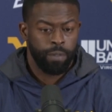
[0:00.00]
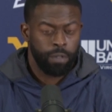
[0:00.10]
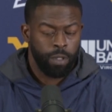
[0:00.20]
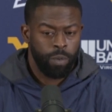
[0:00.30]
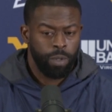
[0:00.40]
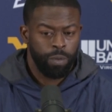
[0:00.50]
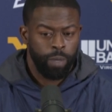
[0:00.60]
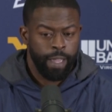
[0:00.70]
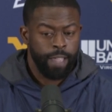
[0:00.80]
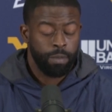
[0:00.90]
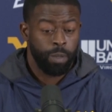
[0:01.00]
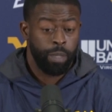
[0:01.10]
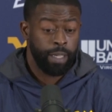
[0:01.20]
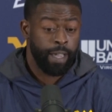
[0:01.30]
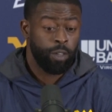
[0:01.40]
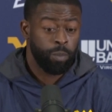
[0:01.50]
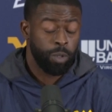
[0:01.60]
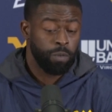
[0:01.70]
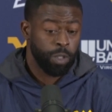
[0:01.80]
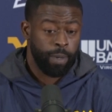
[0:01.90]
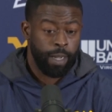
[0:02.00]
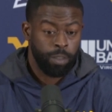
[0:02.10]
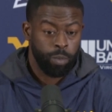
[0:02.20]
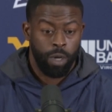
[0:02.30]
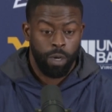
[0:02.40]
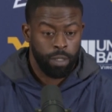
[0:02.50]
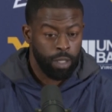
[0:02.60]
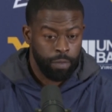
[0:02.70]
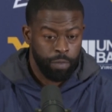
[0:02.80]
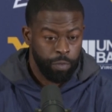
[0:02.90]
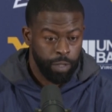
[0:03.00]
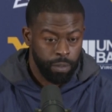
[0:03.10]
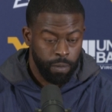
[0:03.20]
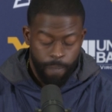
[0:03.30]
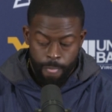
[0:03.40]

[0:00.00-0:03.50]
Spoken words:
You know, we ask them to be accountable and responsible on and off the field.